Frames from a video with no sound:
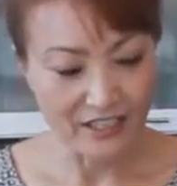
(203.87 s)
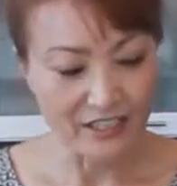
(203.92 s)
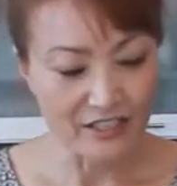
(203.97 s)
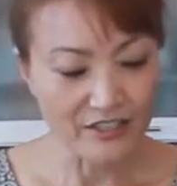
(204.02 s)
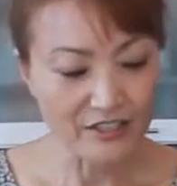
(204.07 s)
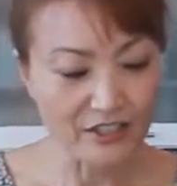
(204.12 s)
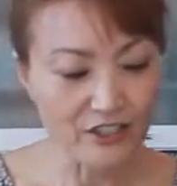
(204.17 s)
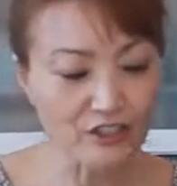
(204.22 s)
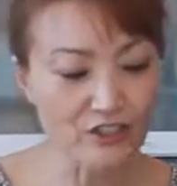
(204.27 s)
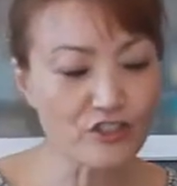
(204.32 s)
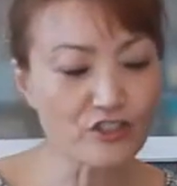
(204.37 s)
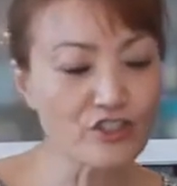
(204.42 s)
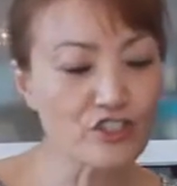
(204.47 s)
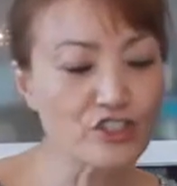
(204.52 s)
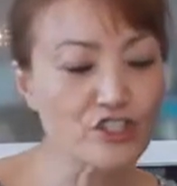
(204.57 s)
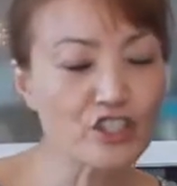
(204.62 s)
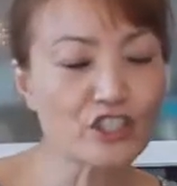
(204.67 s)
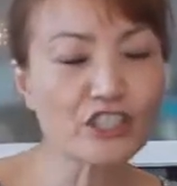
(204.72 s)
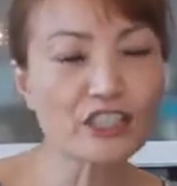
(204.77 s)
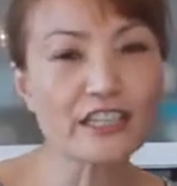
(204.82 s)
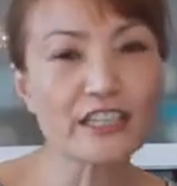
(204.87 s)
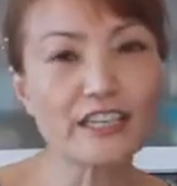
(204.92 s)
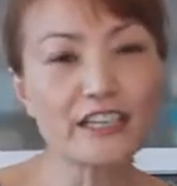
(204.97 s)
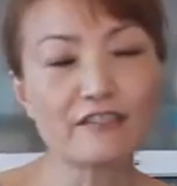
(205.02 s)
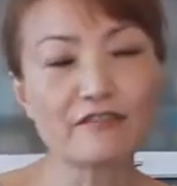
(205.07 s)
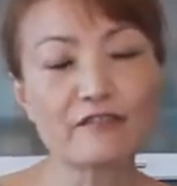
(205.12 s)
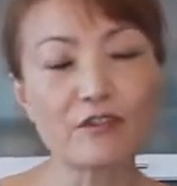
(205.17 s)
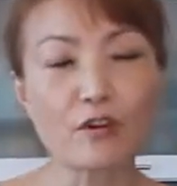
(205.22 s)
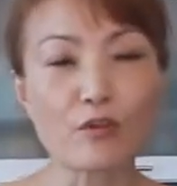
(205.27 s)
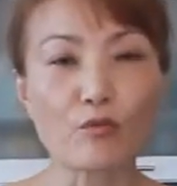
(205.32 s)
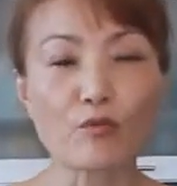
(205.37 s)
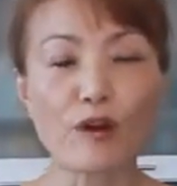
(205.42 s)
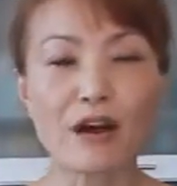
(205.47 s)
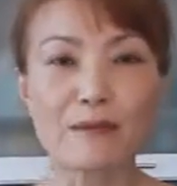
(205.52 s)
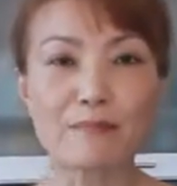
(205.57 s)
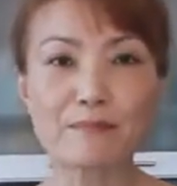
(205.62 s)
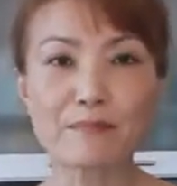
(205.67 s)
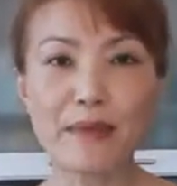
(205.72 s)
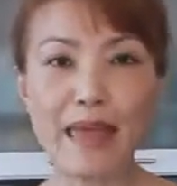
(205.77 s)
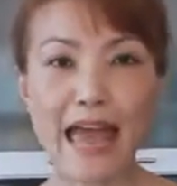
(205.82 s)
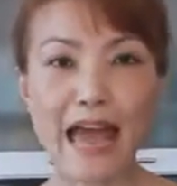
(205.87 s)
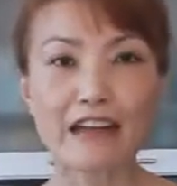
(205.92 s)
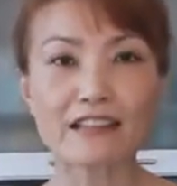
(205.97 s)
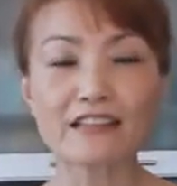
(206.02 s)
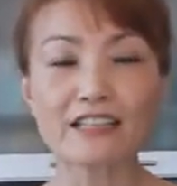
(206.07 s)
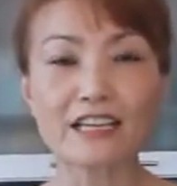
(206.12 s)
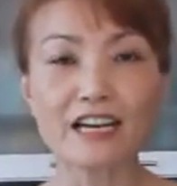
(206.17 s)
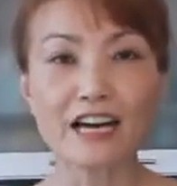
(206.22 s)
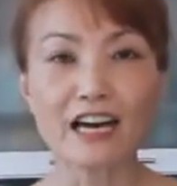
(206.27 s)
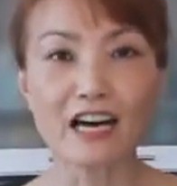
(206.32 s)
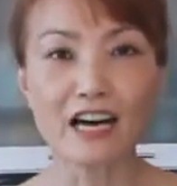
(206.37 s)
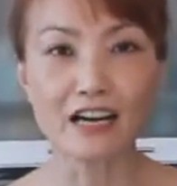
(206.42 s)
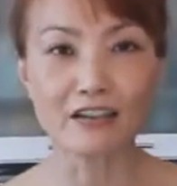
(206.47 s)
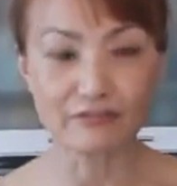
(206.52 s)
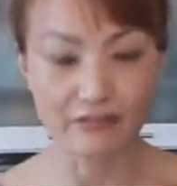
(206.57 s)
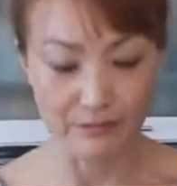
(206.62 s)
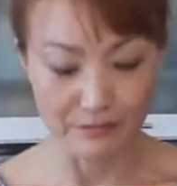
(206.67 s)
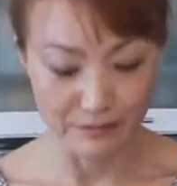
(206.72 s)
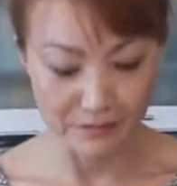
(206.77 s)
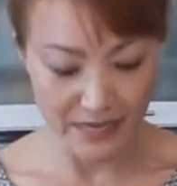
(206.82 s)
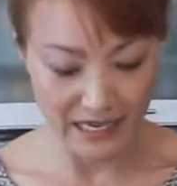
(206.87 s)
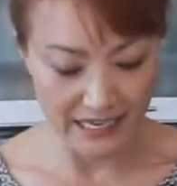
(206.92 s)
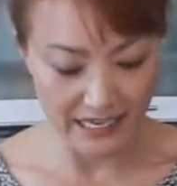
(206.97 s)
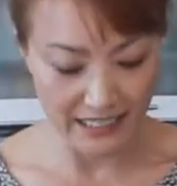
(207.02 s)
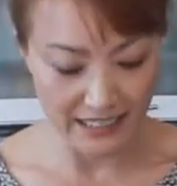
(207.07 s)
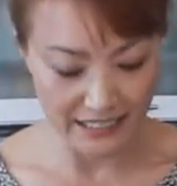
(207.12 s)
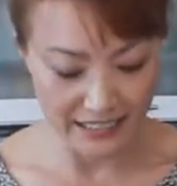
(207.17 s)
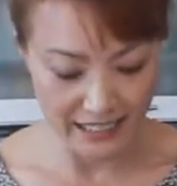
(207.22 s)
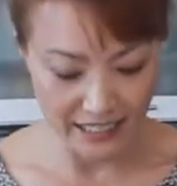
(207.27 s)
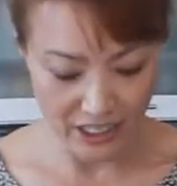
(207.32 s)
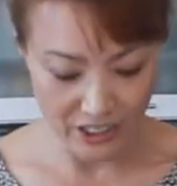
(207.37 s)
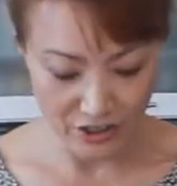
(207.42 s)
So usually for 1 pound of meat,